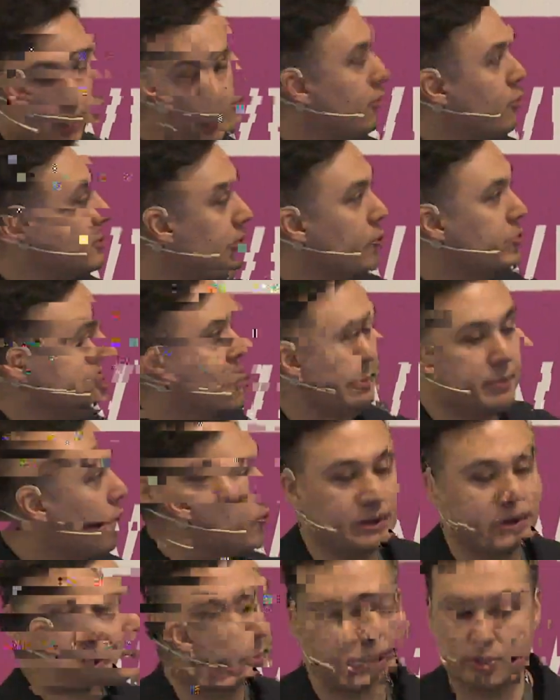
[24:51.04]
And you can see
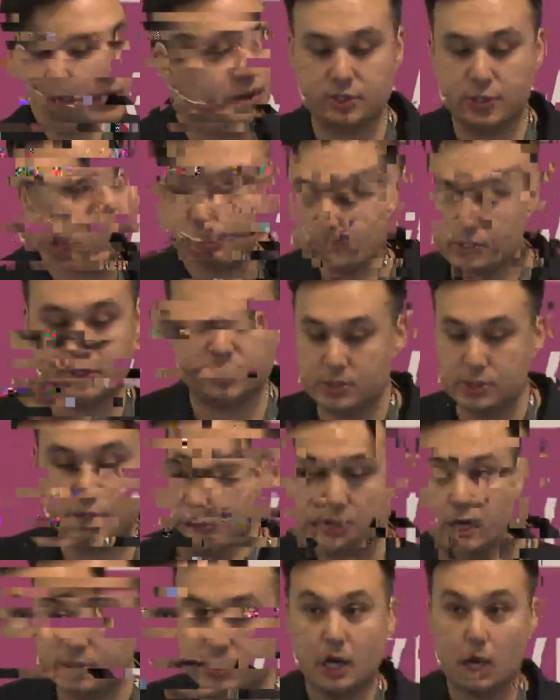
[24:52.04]
here that I just create
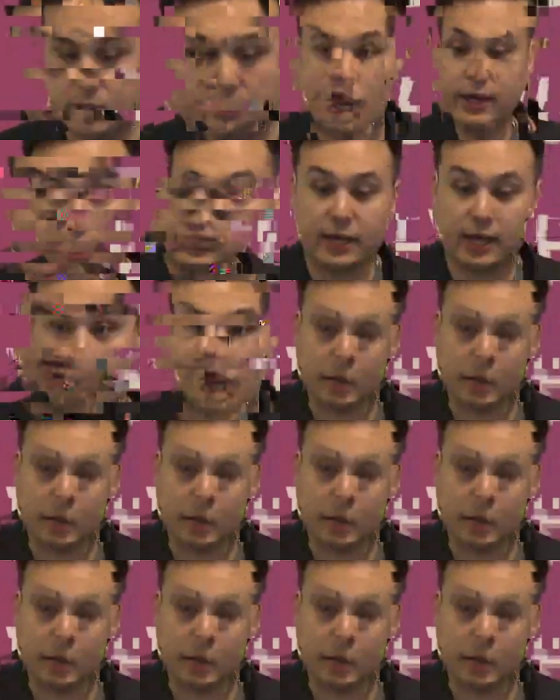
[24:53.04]
the read stream from the